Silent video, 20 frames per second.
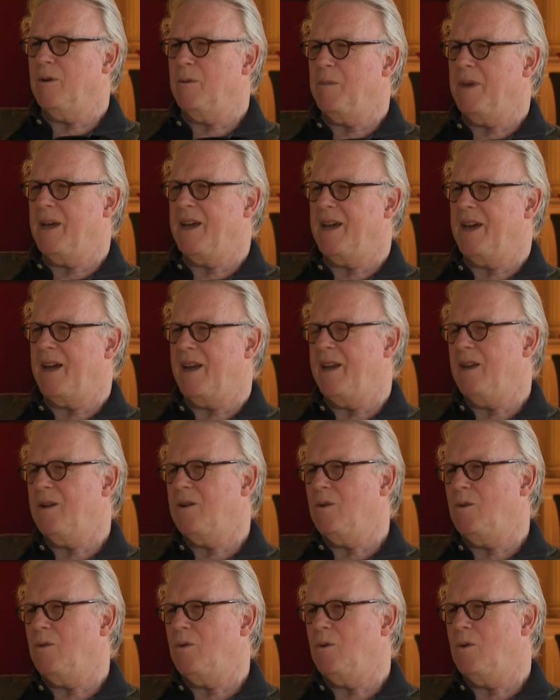
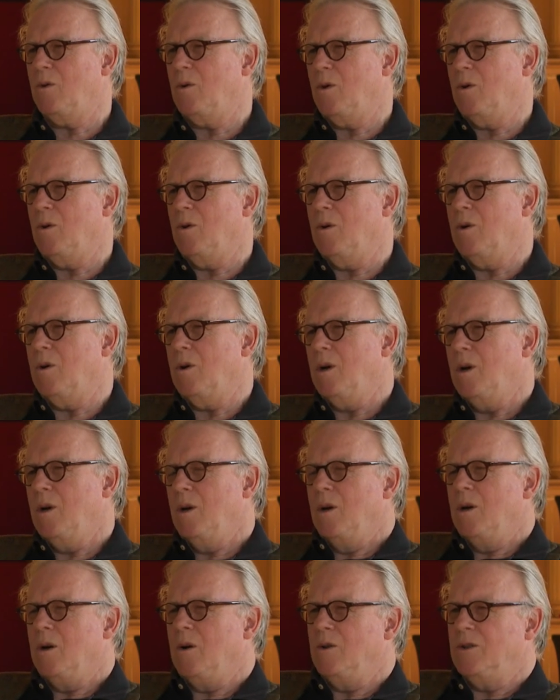mechanical
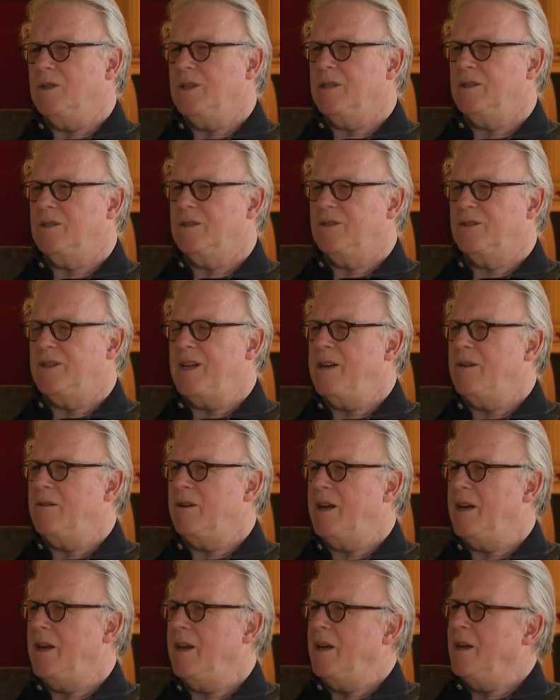or just
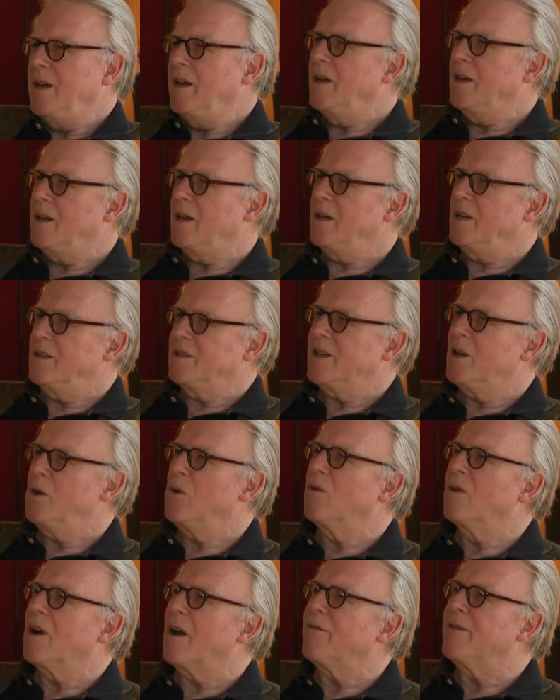scenery,
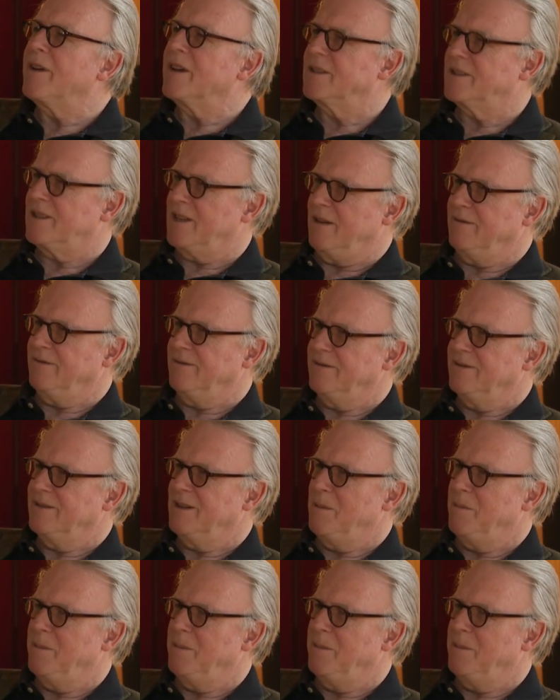scenographic stuff.